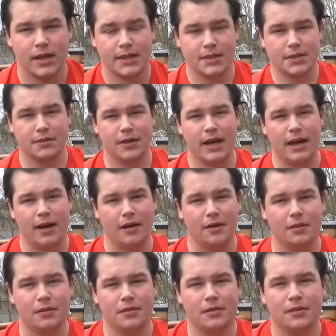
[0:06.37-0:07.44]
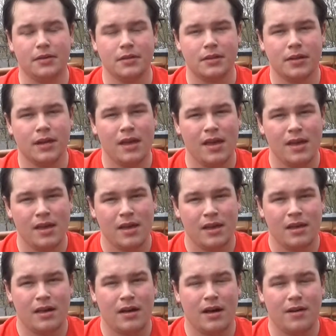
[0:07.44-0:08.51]
And so now,
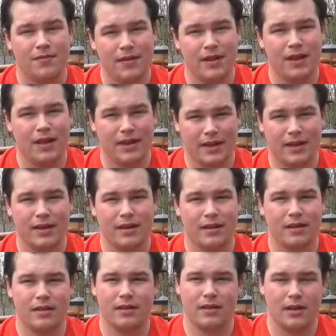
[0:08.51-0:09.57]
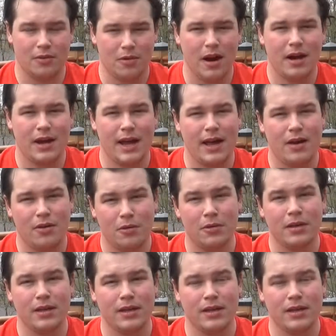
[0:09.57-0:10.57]
I feel like that right now,